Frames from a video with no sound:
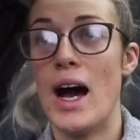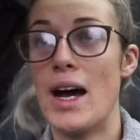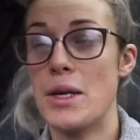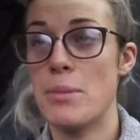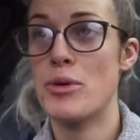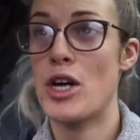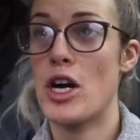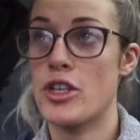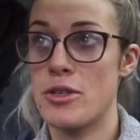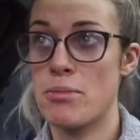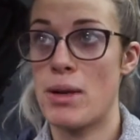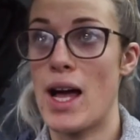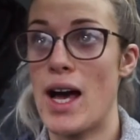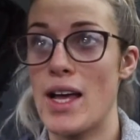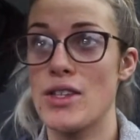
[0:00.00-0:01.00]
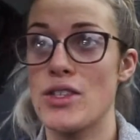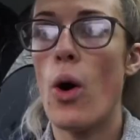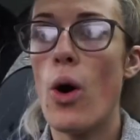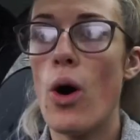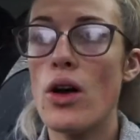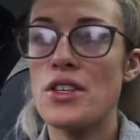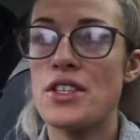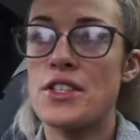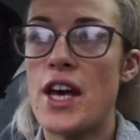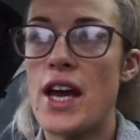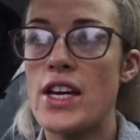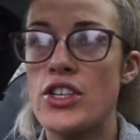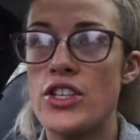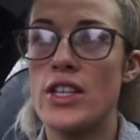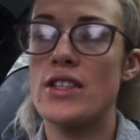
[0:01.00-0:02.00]
and a production plan. All
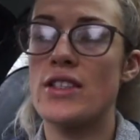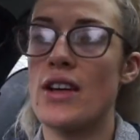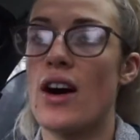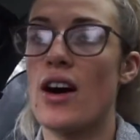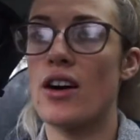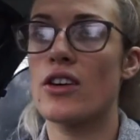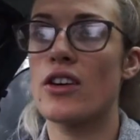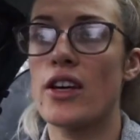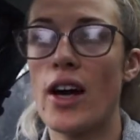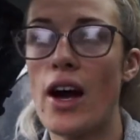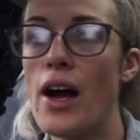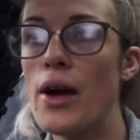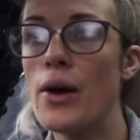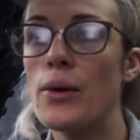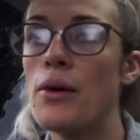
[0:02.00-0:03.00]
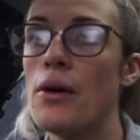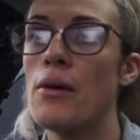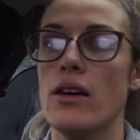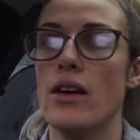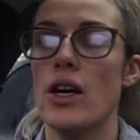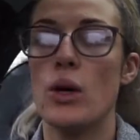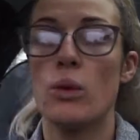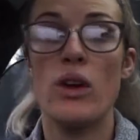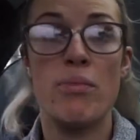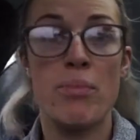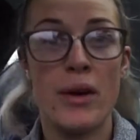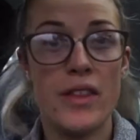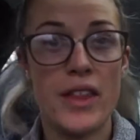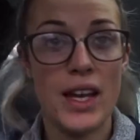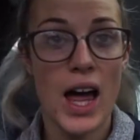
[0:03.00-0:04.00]
stations are go. We've
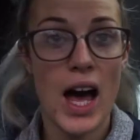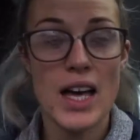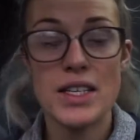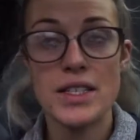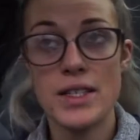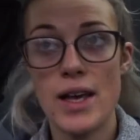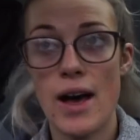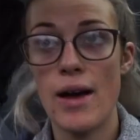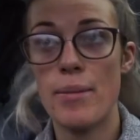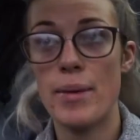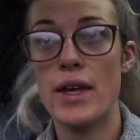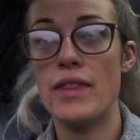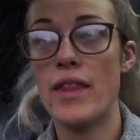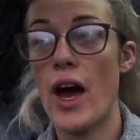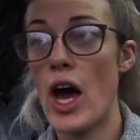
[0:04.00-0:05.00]
put the lights up in the